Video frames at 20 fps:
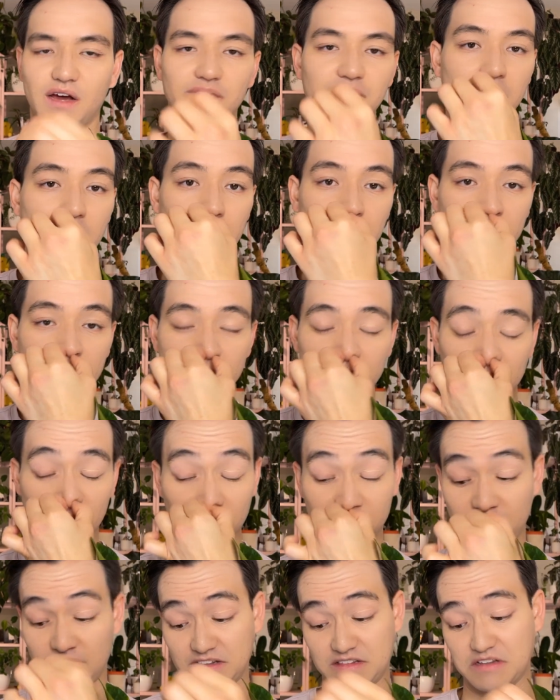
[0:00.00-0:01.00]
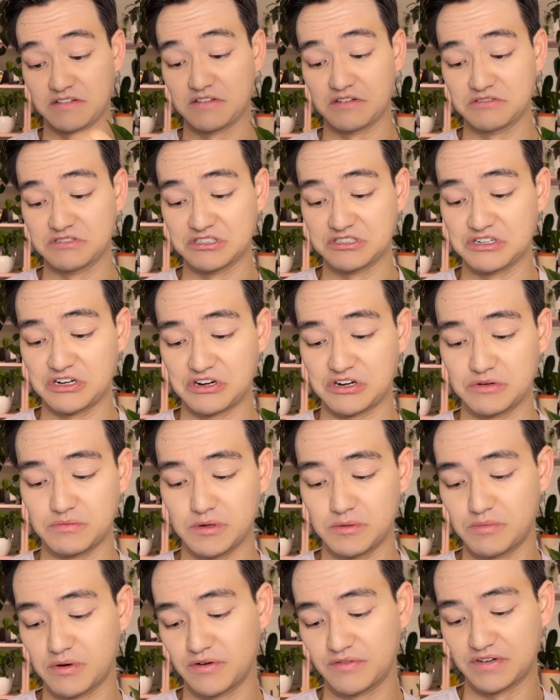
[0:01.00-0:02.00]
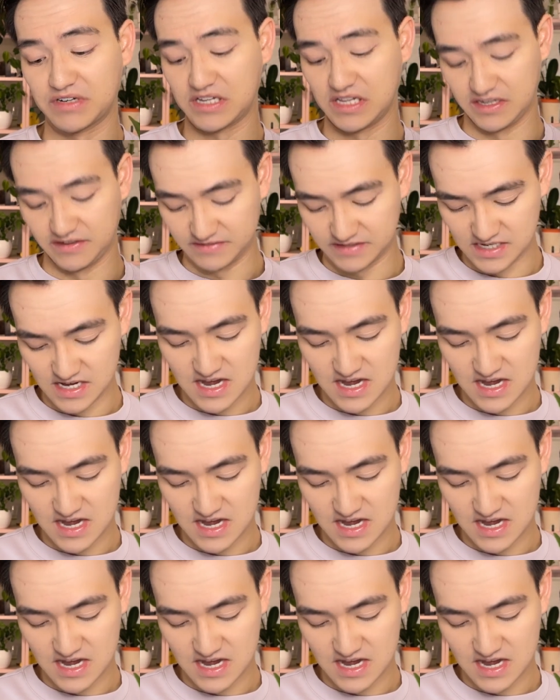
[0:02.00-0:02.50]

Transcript: made peace with the fact that they're just not going to be perfect leaves.